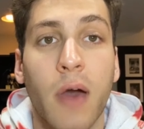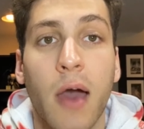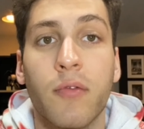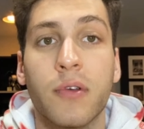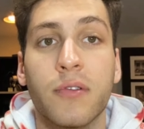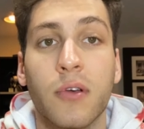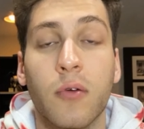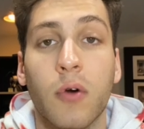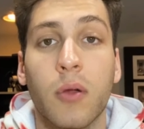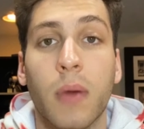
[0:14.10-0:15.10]
every
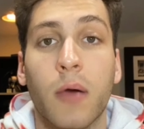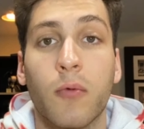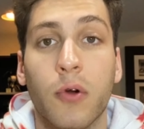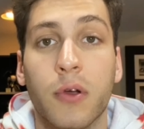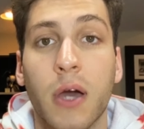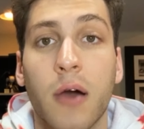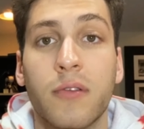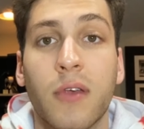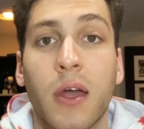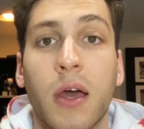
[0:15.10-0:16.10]
single one of my
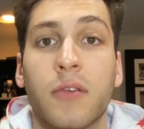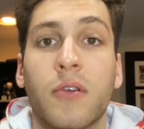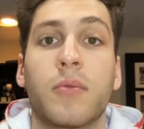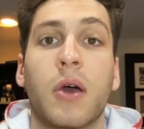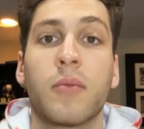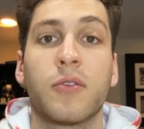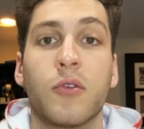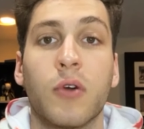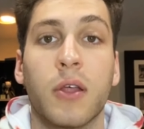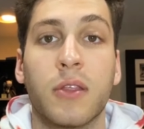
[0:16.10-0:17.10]
workouts, and I sometimes
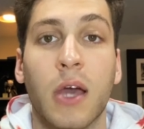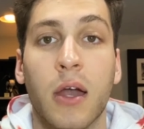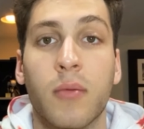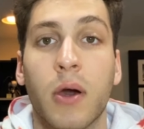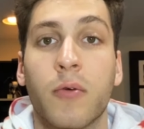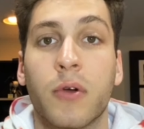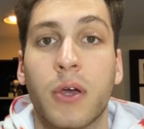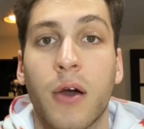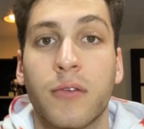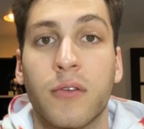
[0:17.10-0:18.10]
do it at the end of my
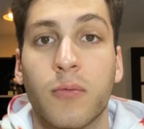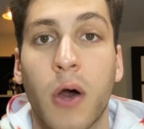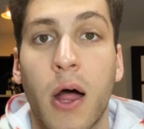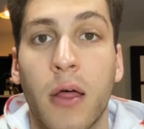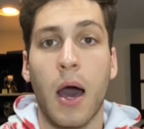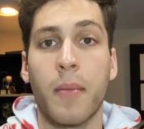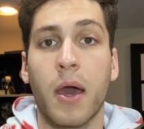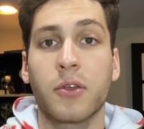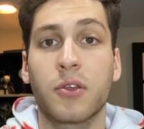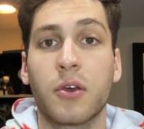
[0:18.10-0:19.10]
workouts as well. I'm
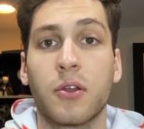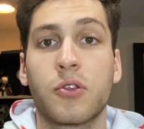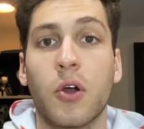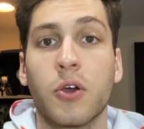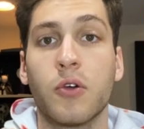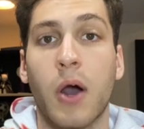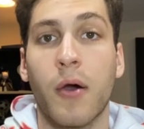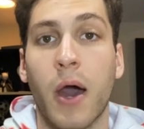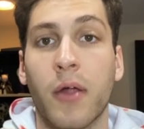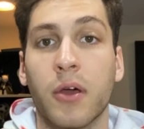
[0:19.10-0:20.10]
actually going to show you
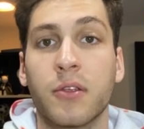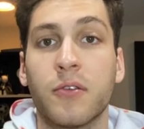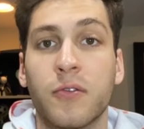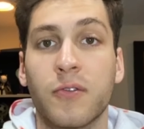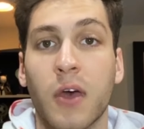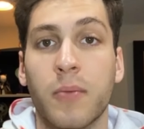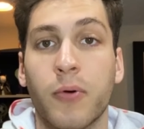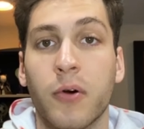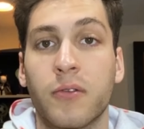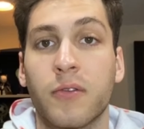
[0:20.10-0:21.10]
how I like to do sled
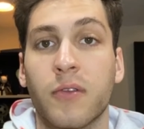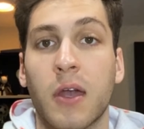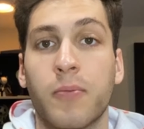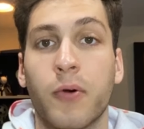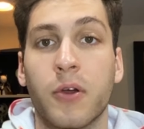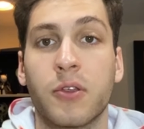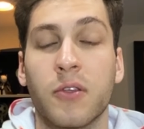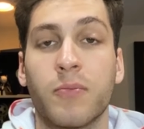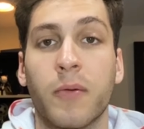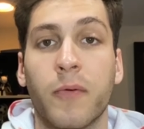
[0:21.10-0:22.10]
pulls and sled
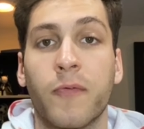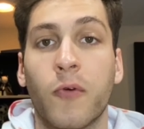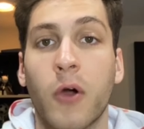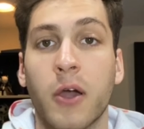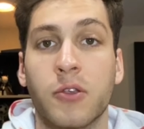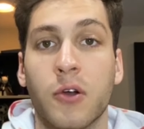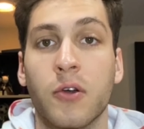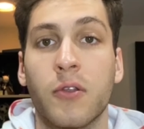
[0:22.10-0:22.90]
pushes, but before I show you